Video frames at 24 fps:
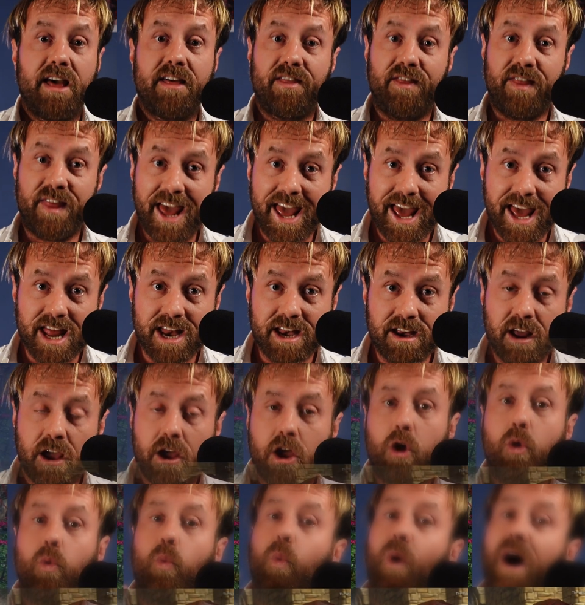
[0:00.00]
Then
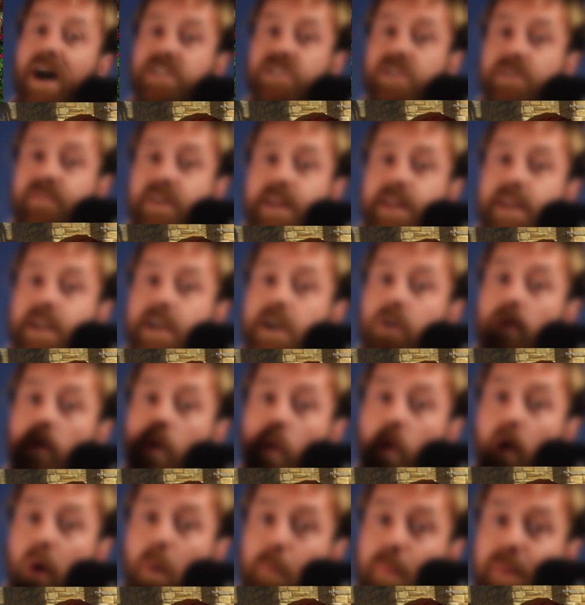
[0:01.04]
watch a video
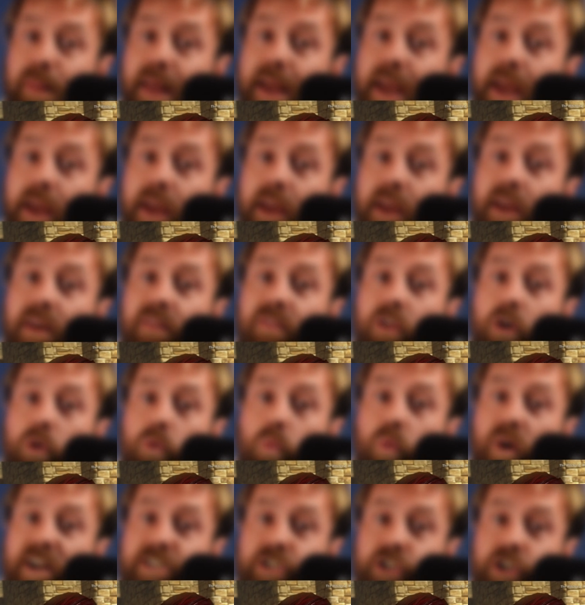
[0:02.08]
or play The
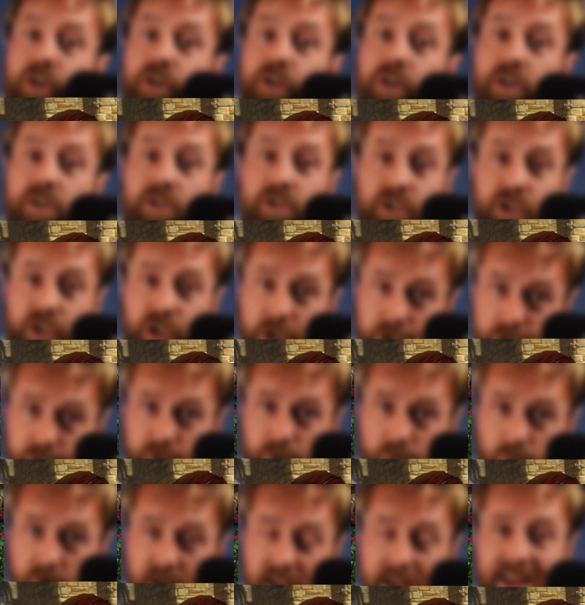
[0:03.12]
Witcher
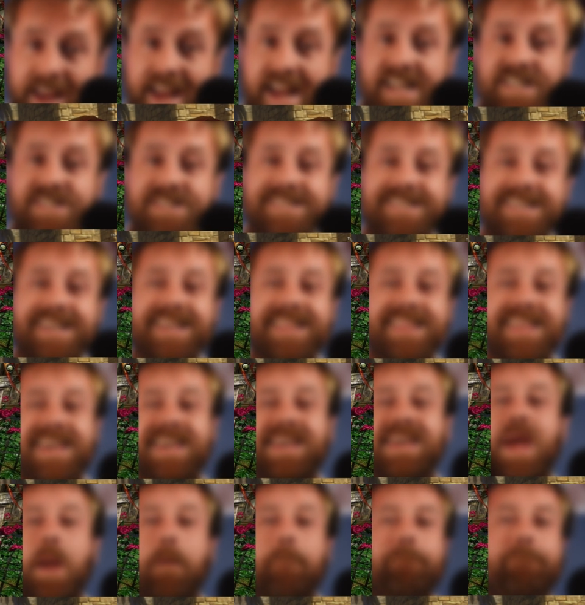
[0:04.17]
2 and see
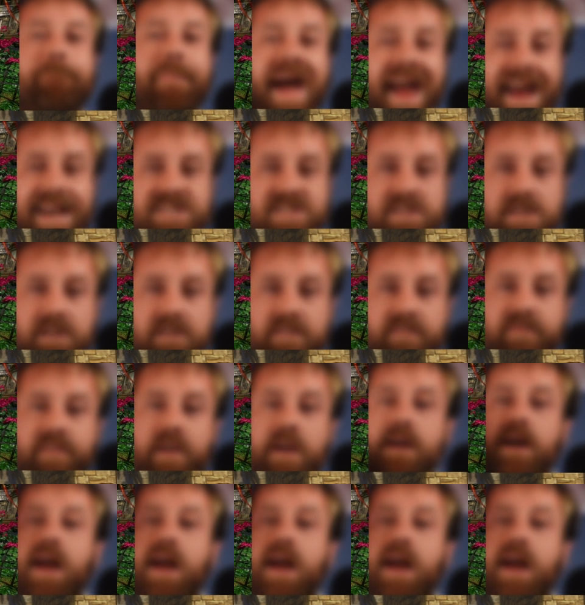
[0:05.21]
the massive